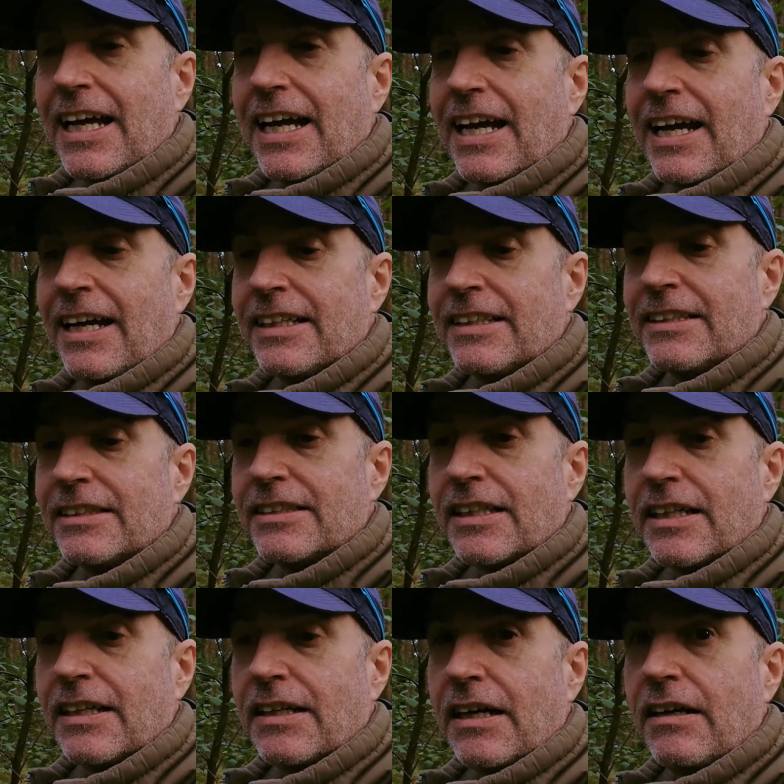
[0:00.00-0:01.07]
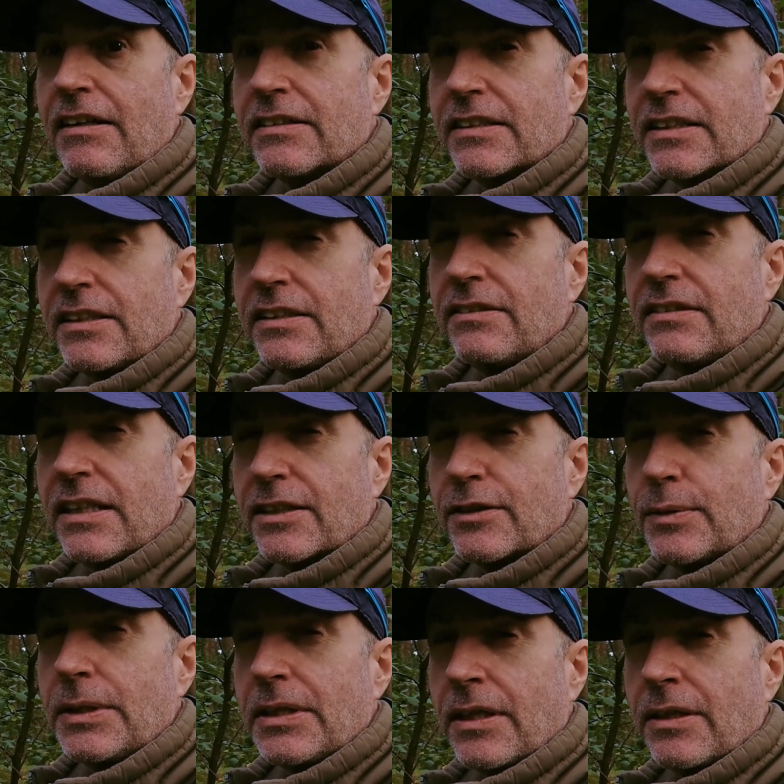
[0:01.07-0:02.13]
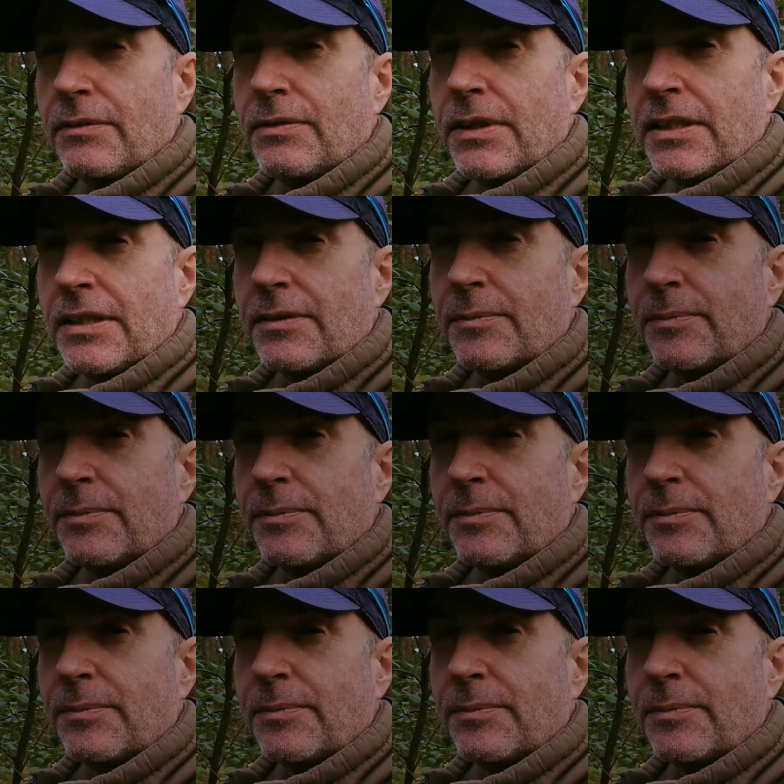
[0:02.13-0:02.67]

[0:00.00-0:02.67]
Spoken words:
And I'll see you next week, hopefully.